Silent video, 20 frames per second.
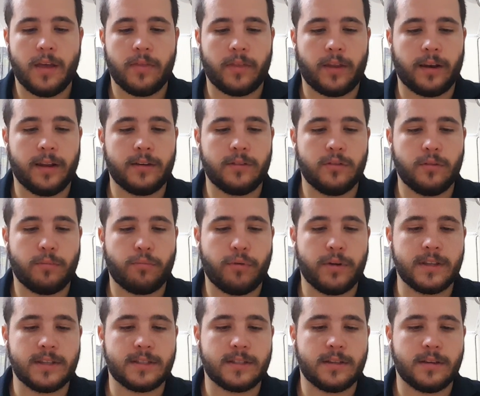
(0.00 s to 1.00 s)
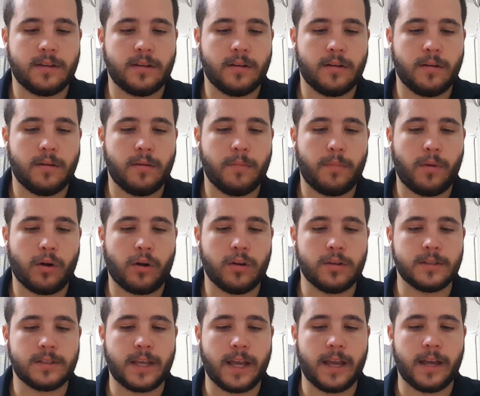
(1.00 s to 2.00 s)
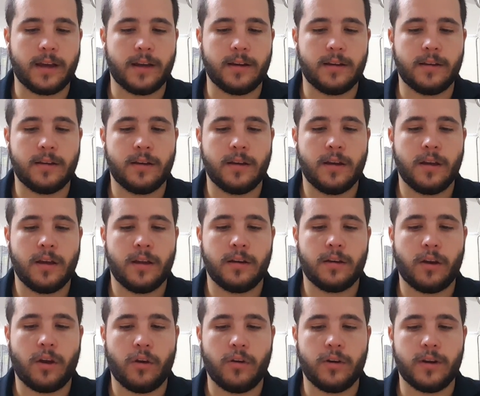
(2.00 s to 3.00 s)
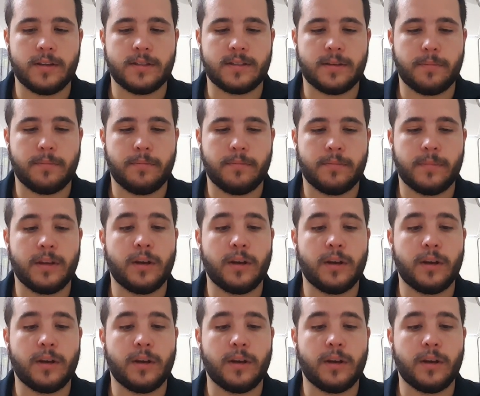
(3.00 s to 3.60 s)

The little Princess Bolkonskaya, known as the